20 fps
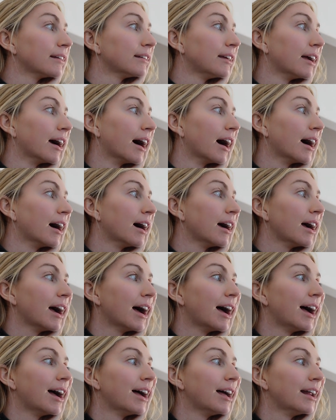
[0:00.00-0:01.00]
Yeah,
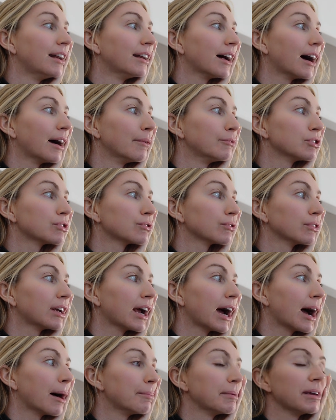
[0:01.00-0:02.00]
and I'm just really
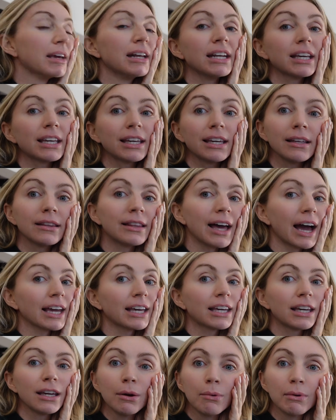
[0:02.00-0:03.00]
happy and
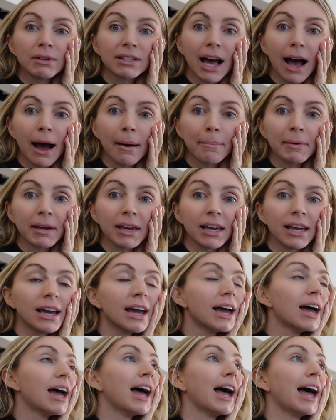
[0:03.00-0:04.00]
that he was happy,
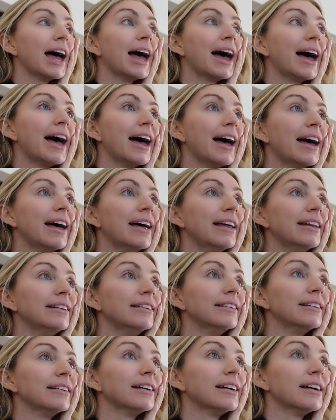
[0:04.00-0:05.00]

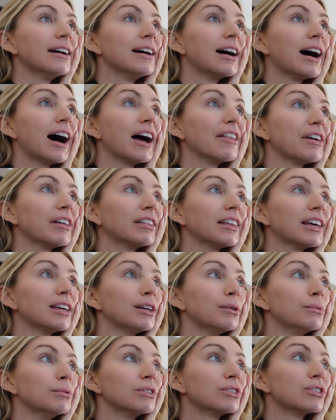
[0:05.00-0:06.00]
and I think that
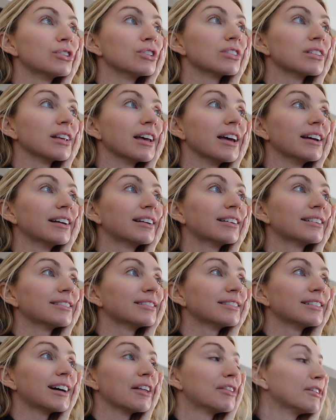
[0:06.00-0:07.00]
he was just like,
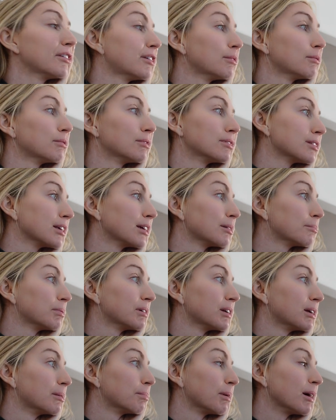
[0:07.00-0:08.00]
I think he was like
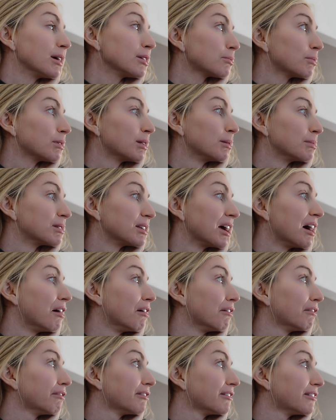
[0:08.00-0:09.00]
pretty impressed with
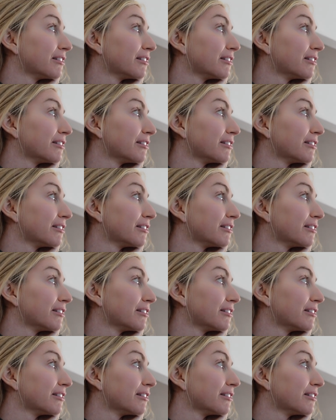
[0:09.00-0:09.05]
himself.